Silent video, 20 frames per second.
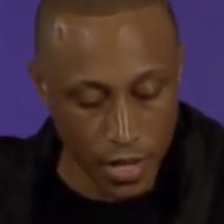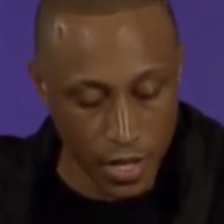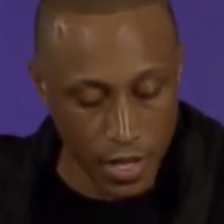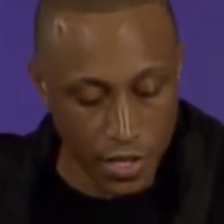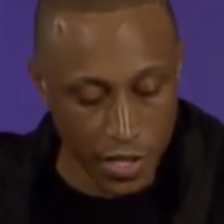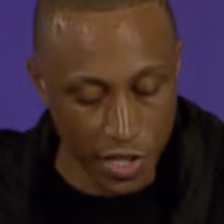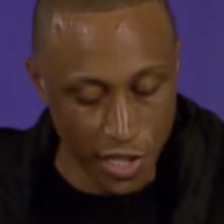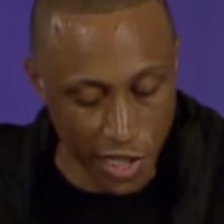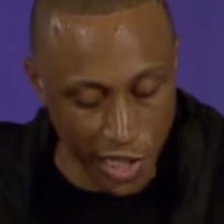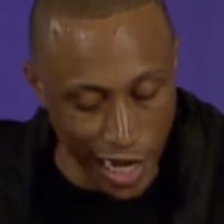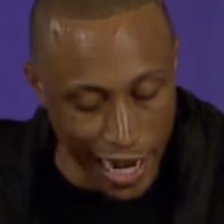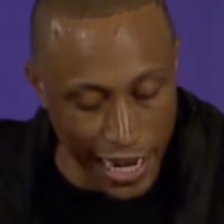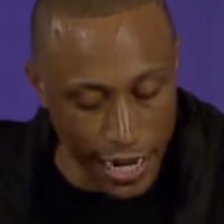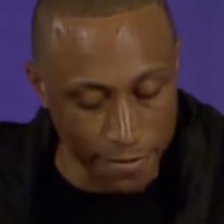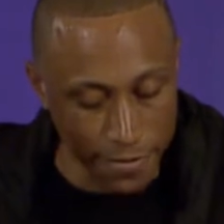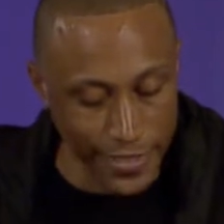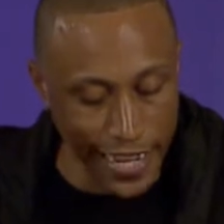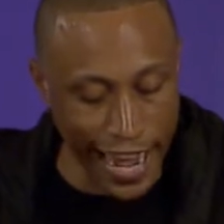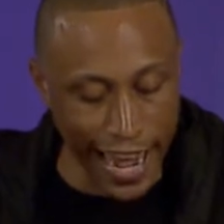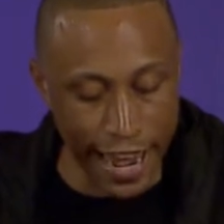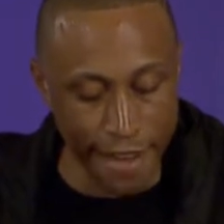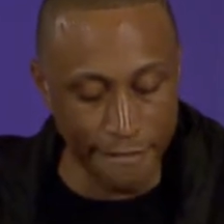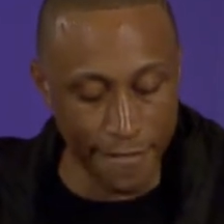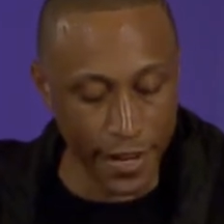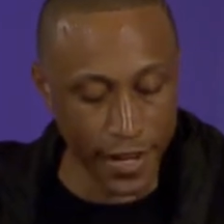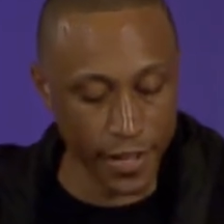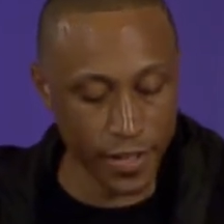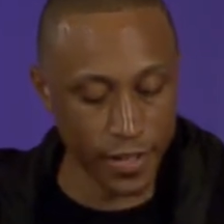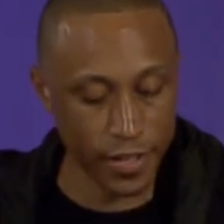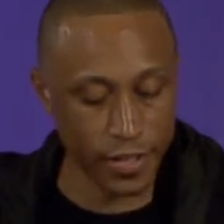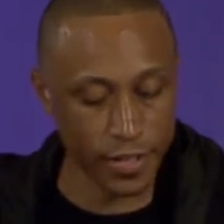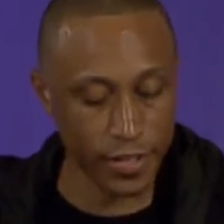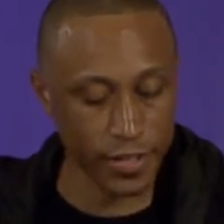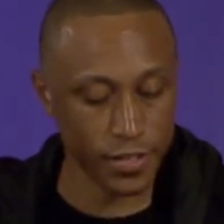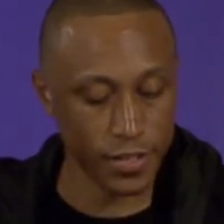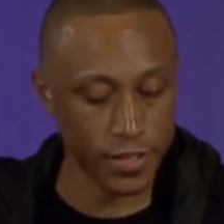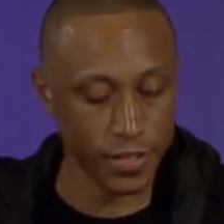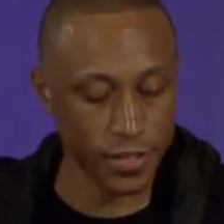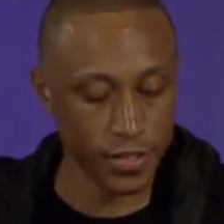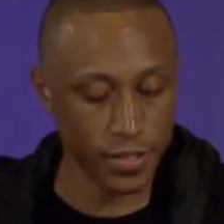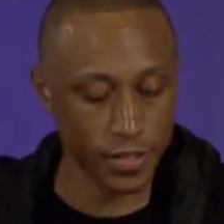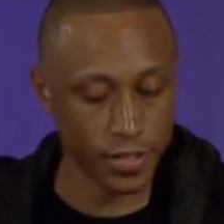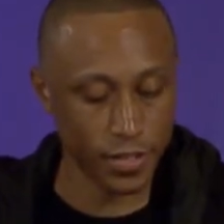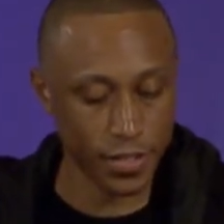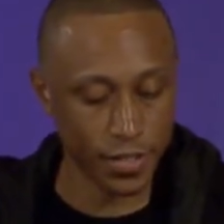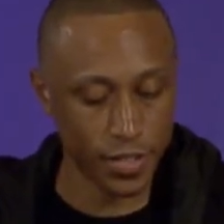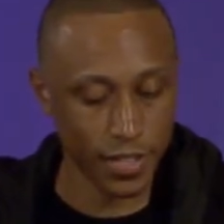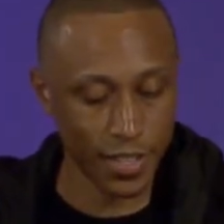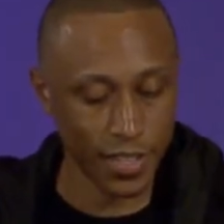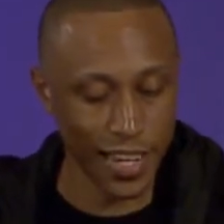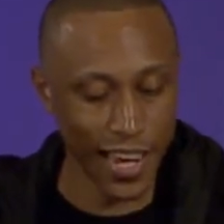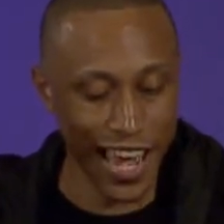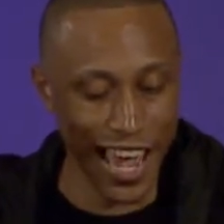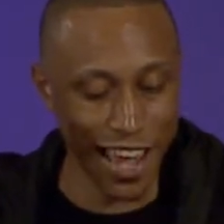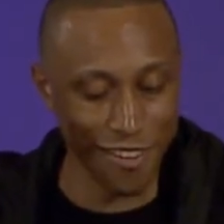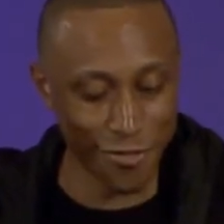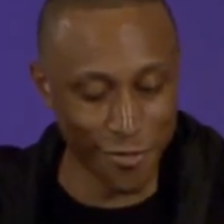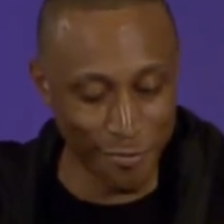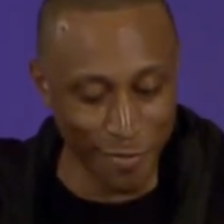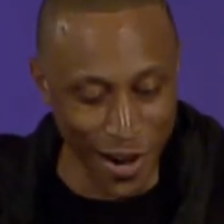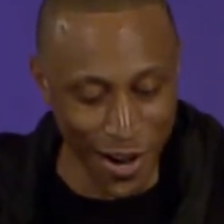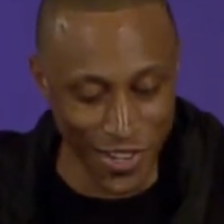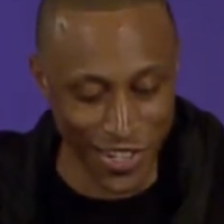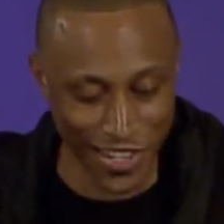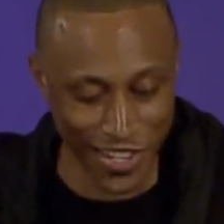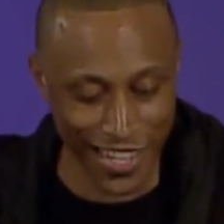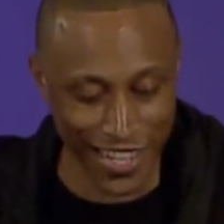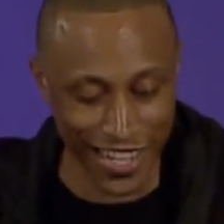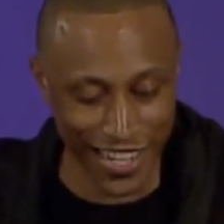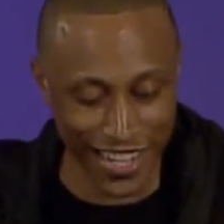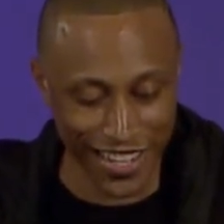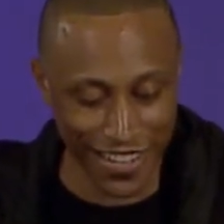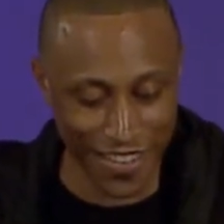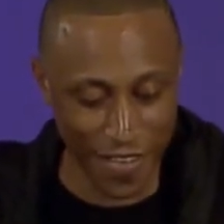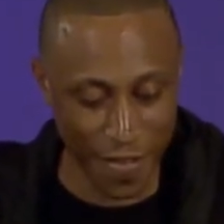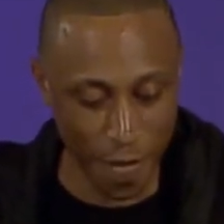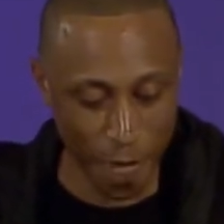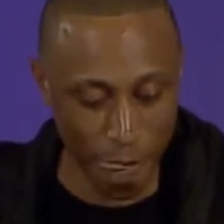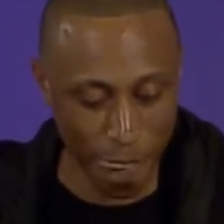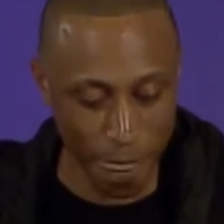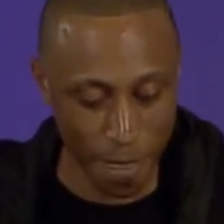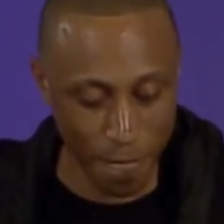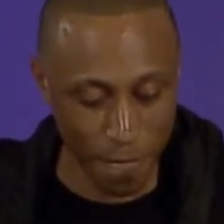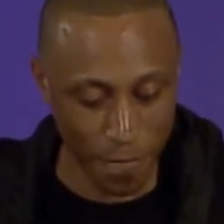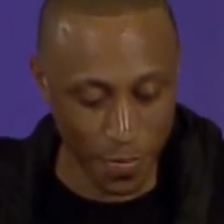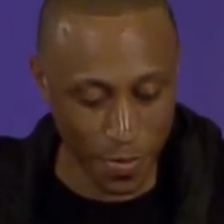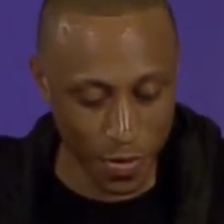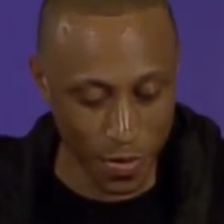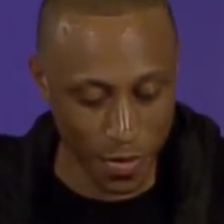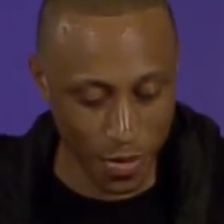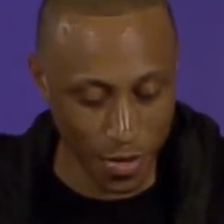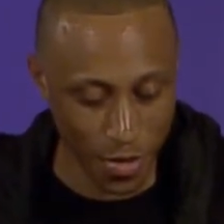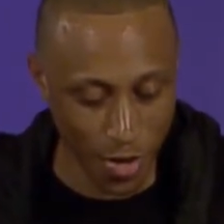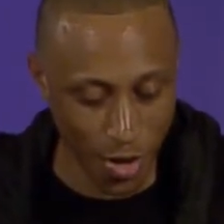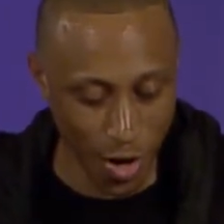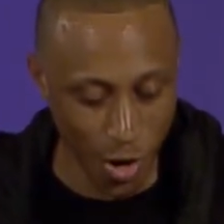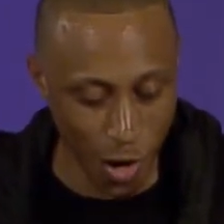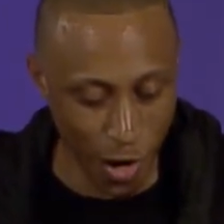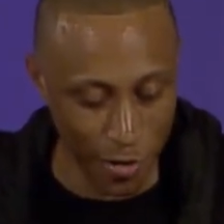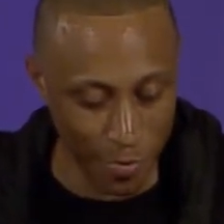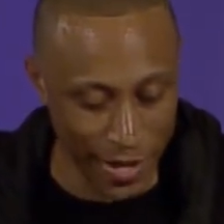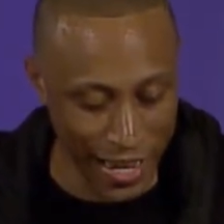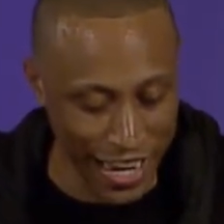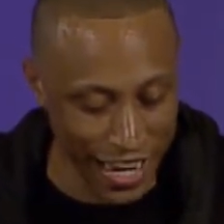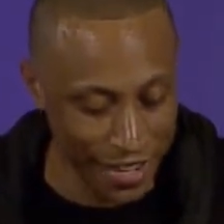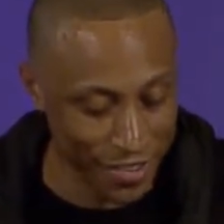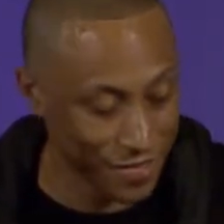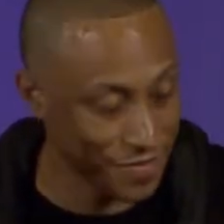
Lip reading: Son of David, have mercy on me.